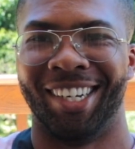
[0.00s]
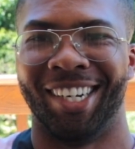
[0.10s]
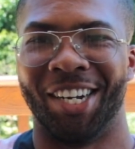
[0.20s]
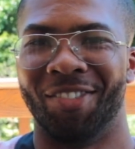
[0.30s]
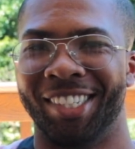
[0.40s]

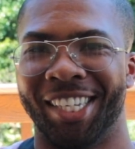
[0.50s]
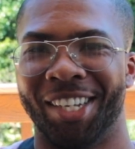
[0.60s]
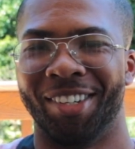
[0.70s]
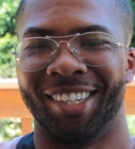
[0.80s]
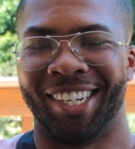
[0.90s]
I would just
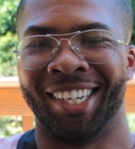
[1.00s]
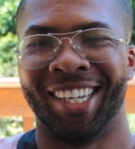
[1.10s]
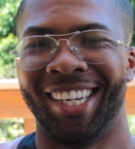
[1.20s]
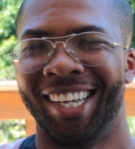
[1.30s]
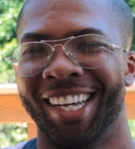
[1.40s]
have to
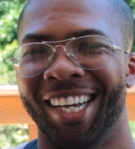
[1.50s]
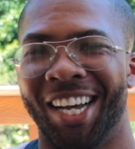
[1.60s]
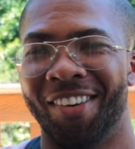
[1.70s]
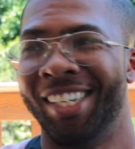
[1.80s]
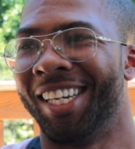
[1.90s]

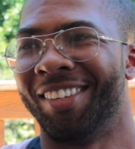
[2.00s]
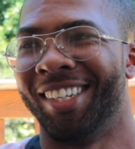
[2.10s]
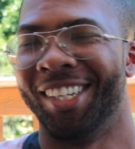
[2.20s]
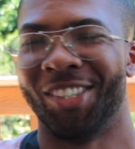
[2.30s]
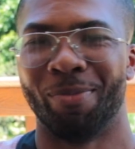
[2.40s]
I'm gonna have
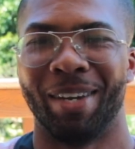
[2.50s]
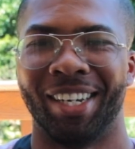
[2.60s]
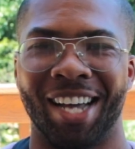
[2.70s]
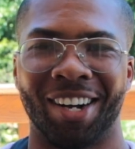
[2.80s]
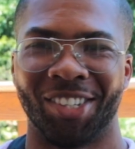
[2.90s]
to disobey
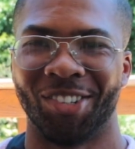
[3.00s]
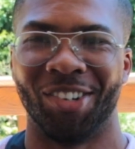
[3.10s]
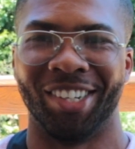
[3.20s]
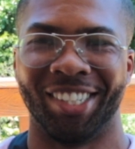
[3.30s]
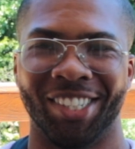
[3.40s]
the doctor's
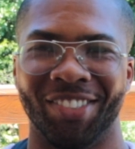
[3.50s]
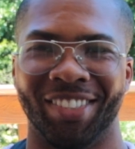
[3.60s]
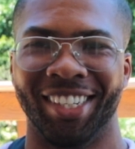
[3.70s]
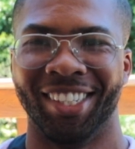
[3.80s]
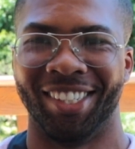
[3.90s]
orders. You know what I'm
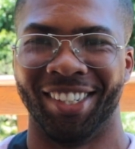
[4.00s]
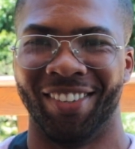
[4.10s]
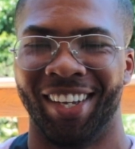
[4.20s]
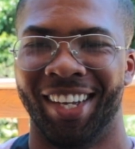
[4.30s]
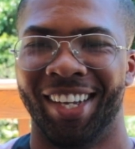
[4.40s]
saying? So,
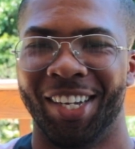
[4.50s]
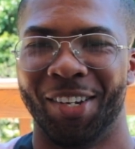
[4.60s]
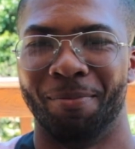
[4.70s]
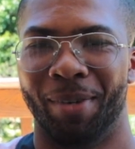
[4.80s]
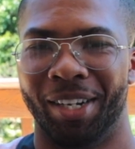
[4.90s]

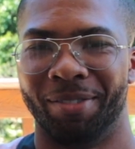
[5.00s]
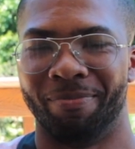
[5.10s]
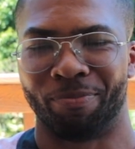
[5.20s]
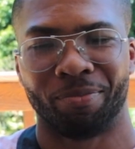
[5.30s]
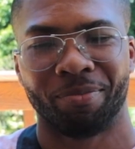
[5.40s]
but
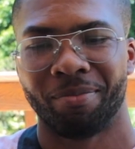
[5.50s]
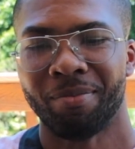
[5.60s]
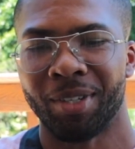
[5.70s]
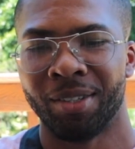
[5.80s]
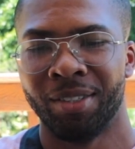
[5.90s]

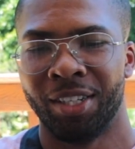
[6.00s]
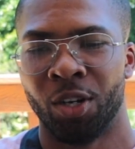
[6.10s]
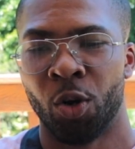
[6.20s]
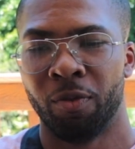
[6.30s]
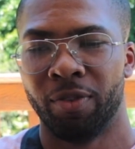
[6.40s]

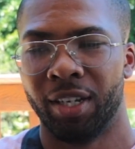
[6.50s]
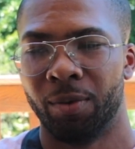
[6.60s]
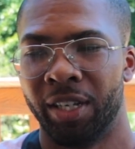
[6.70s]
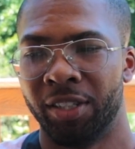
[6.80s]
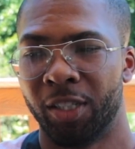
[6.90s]
hopefully
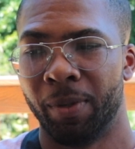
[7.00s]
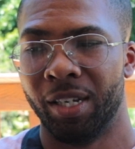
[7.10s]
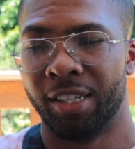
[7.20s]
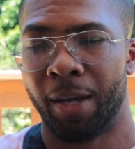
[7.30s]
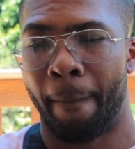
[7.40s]
it
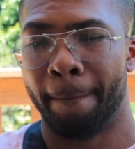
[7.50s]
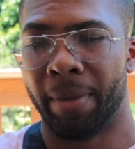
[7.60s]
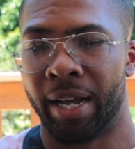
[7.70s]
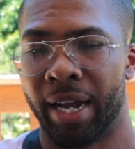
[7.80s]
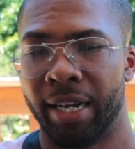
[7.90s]
speeds up
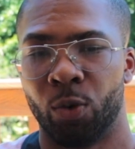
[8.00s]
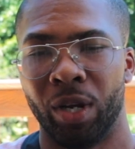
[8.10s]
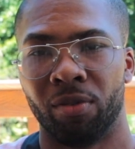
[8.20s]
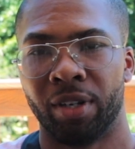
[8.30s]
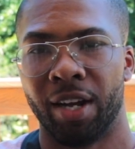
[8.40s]
and I got a
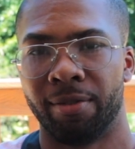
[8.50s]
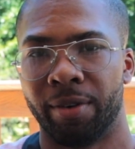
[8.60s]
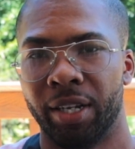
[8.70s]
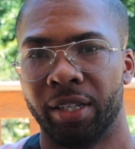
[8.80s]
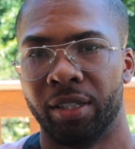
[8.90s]
quick
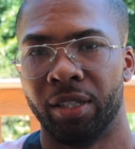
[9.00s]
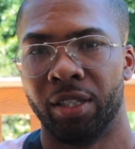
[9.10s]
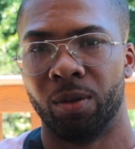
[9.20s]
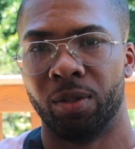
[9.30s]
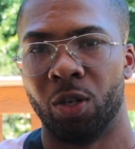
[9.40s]
recovery, and
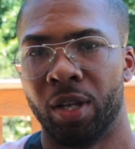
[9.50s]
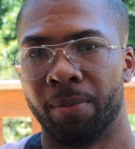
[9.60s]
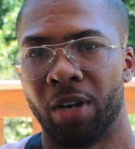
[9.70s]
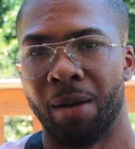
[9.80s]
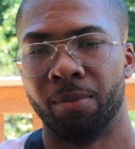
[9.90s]
no other
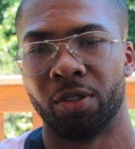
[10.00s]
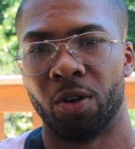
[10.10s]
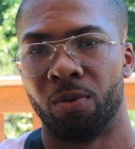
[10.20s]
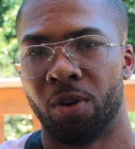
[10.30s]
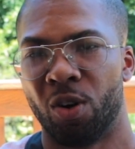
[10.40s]
problems
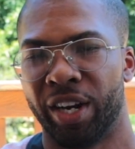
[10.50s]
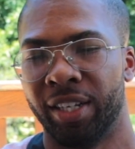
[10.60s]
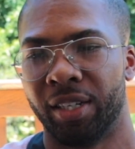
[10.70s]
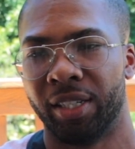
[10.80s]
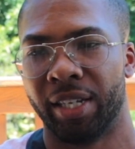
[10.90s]
go wrong or
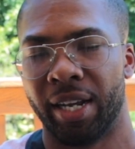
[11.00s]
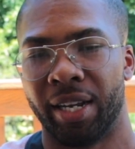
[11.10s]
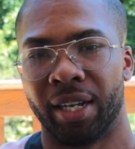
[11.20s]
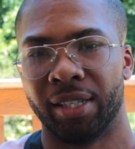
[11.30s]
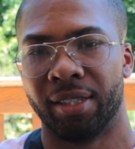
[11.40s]
anything like that,
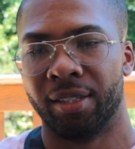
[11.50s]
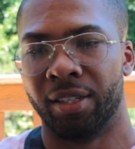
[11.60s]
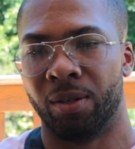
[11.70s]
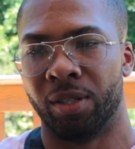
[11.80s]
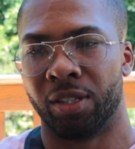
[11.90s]
and I can
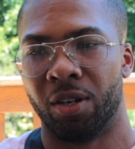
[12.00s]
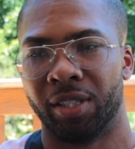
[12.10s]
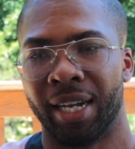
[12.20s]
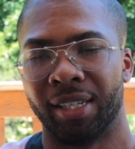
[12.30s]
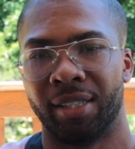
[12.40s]
as long
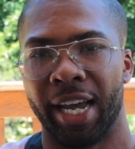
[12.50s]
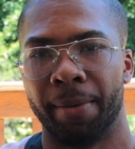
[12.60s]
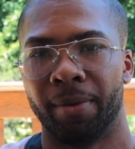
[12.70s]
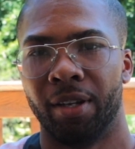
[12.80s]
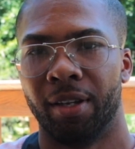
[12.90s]
as I can
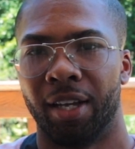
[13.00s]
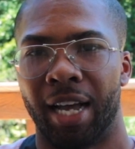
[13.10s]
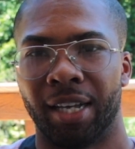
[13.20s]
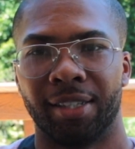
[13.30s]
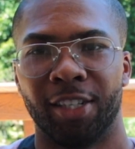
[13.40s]
type,
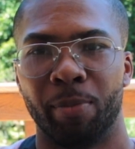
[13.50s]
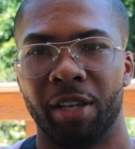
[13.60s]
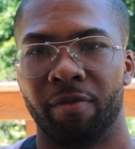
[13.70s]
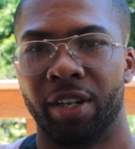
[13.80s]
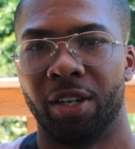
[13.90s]
I can still
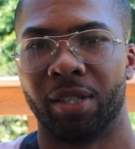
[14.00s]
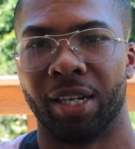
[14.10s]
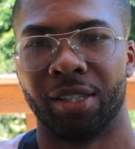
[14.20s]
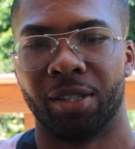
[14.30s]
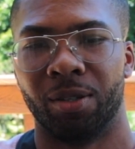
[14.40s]
make videos, I
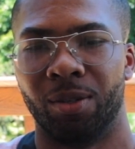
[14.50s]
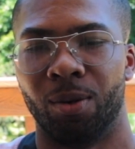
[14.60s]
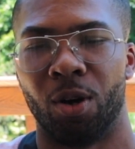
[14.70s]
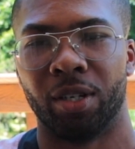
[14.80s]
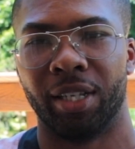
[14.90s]
can still
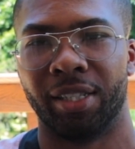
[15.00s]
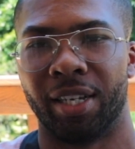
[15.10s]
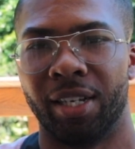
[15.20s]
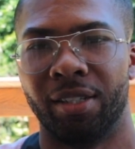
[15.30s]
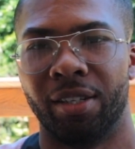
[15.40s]
do all the things
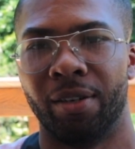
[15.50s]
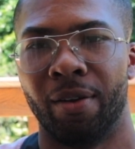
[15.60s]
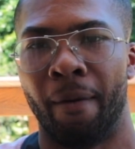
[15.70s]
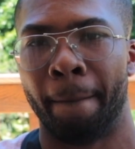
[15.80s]
I need to do,